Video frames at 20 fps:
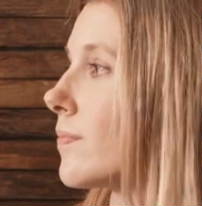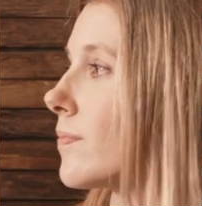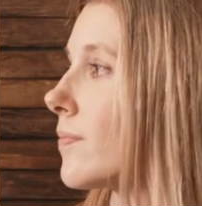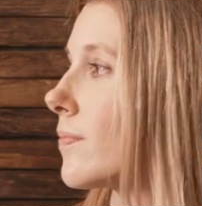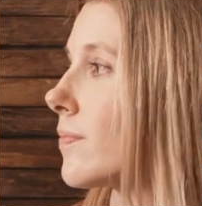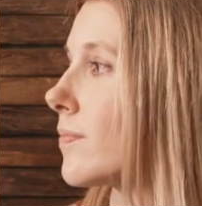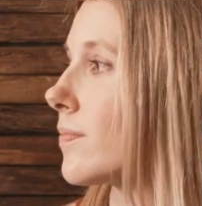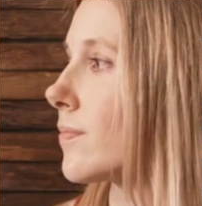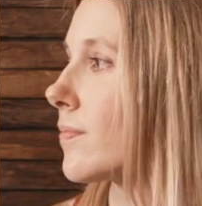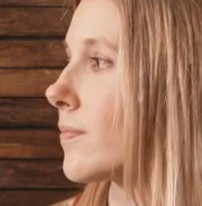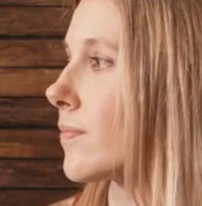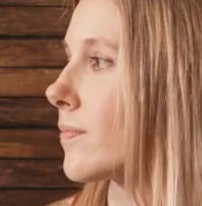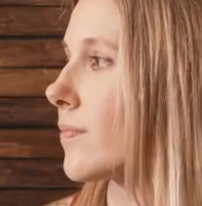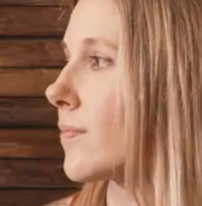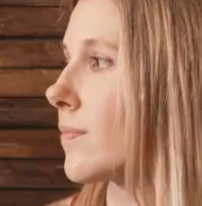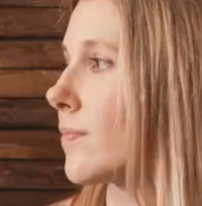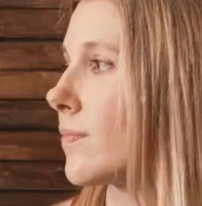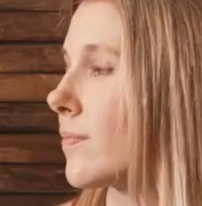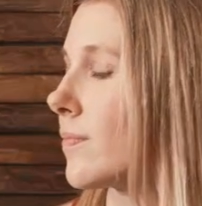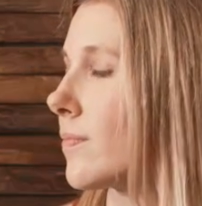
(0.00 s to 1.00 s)

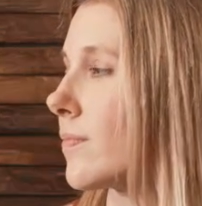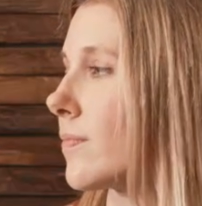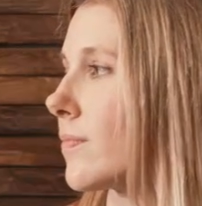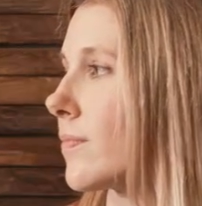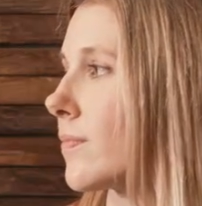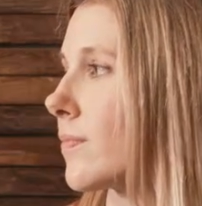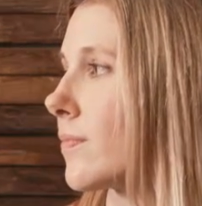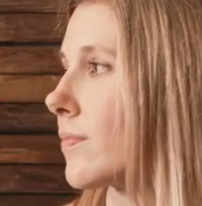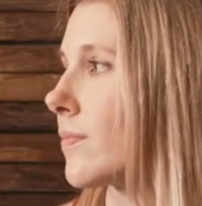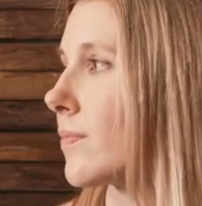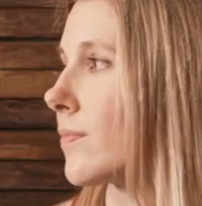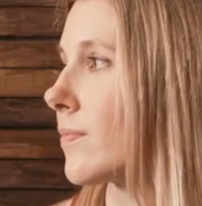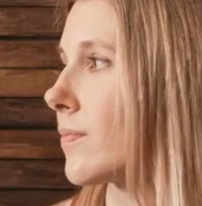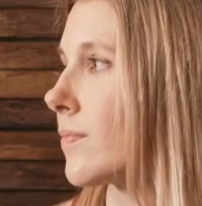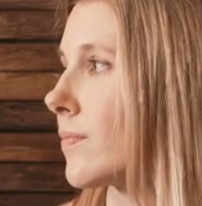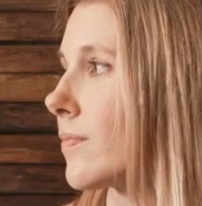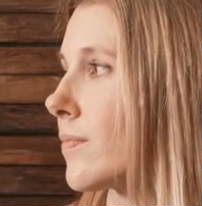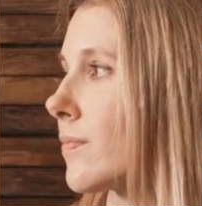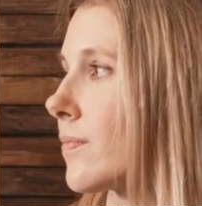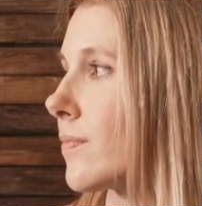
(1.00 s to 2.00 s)

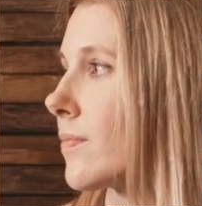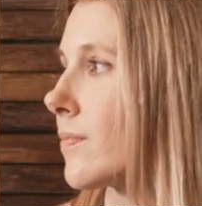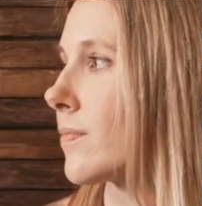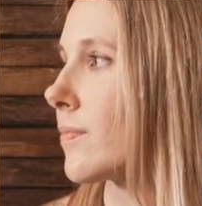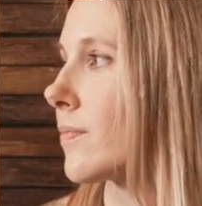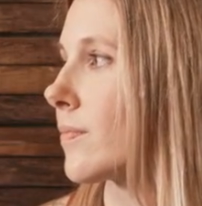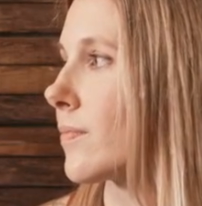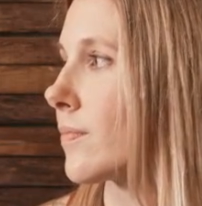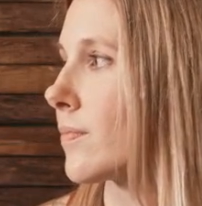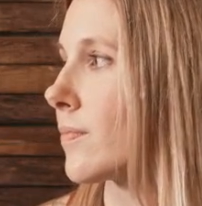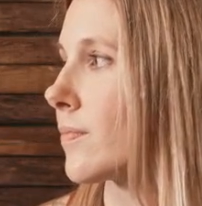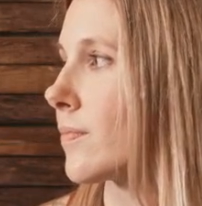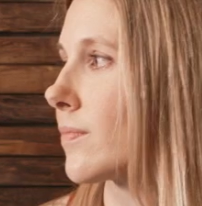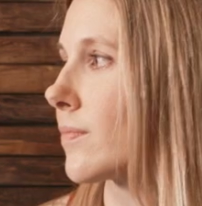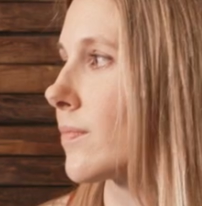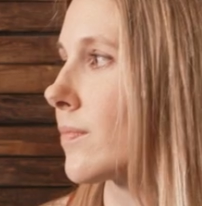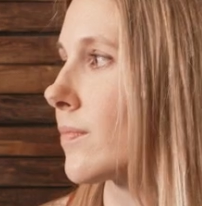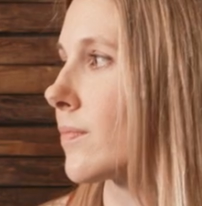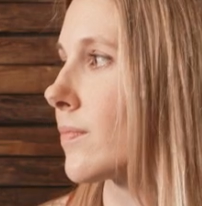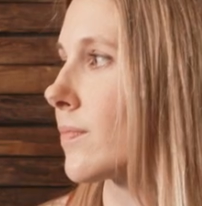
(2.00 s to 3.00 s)

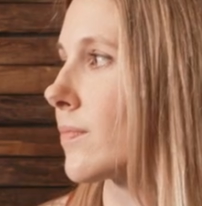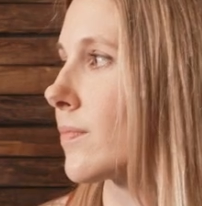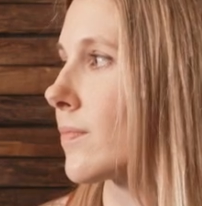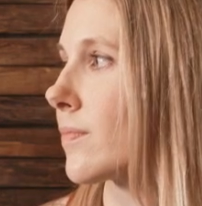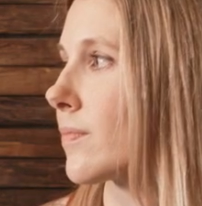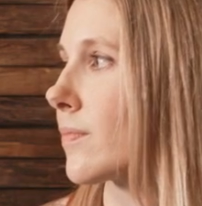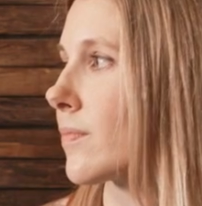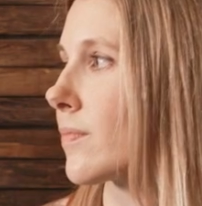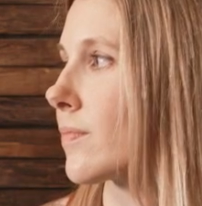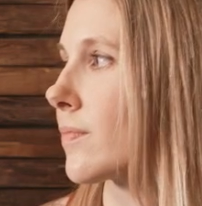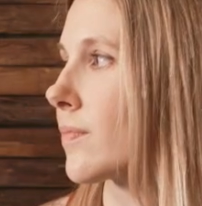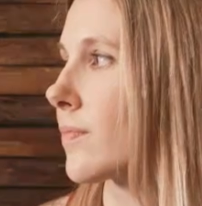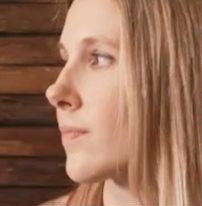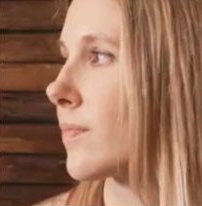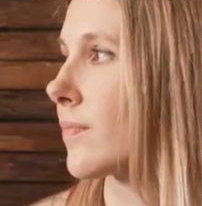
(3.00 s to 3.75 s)
[no speech]